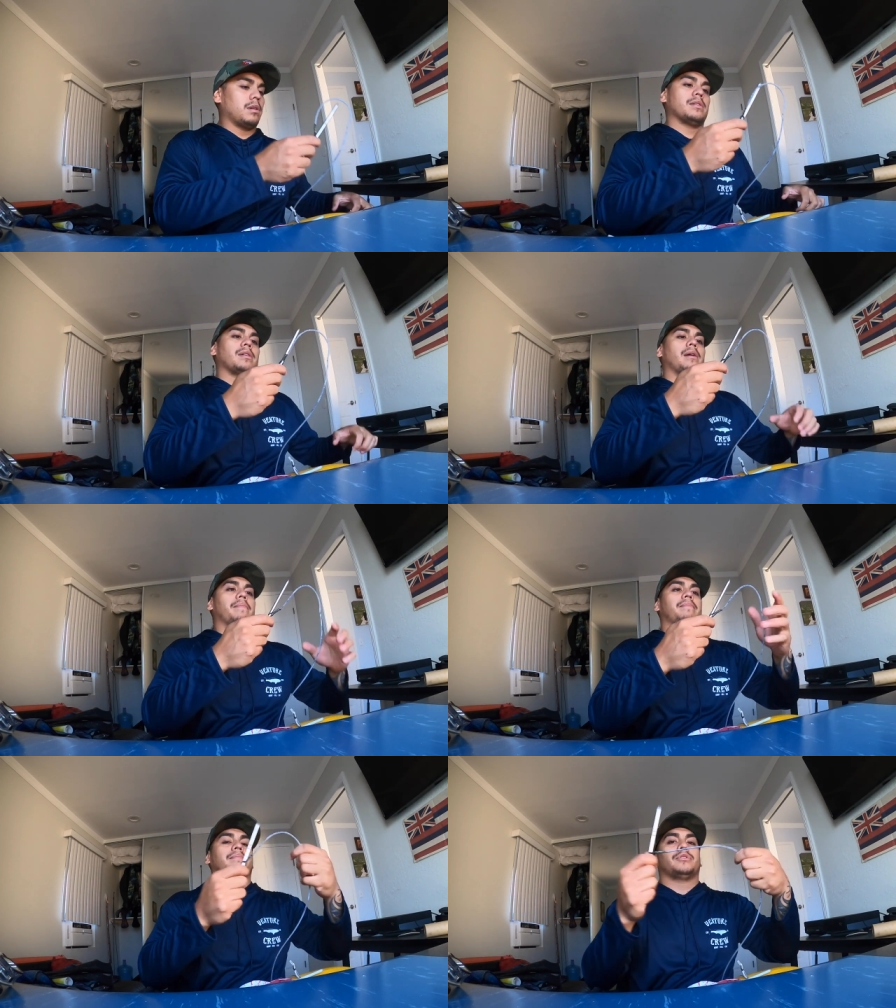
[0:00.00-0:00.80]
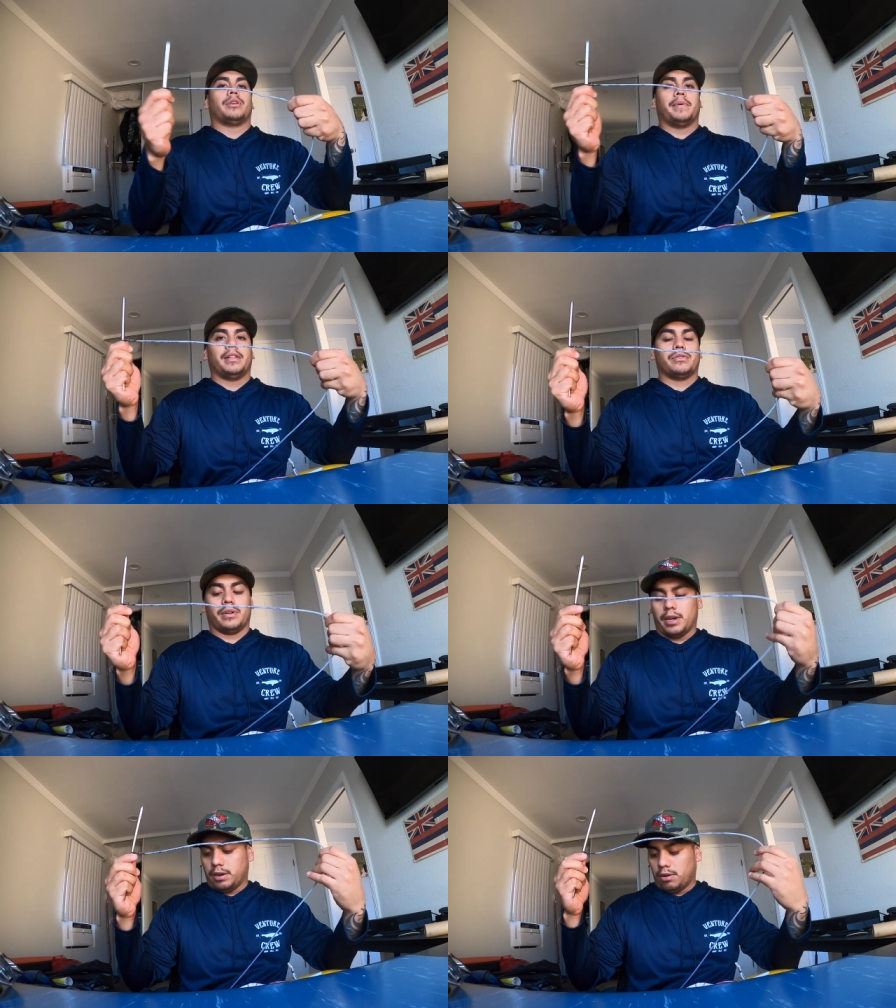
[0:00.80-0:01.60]
on top. So I make this
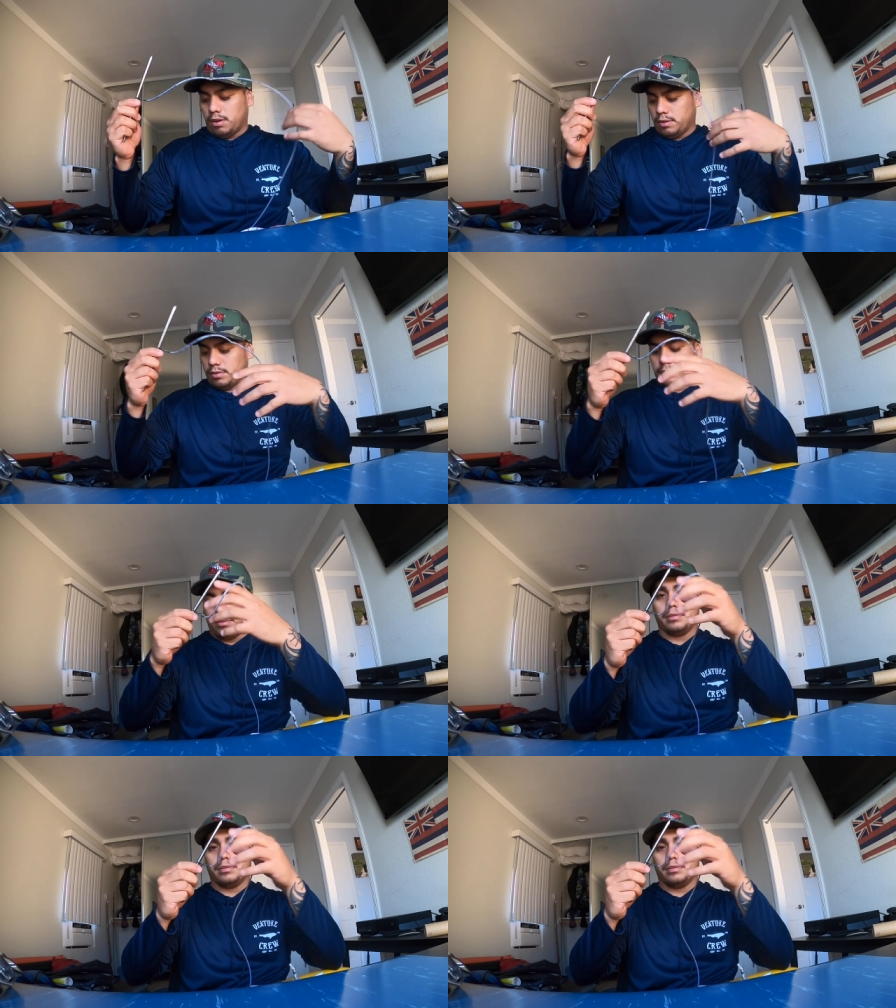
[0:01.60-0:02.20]
one kind of long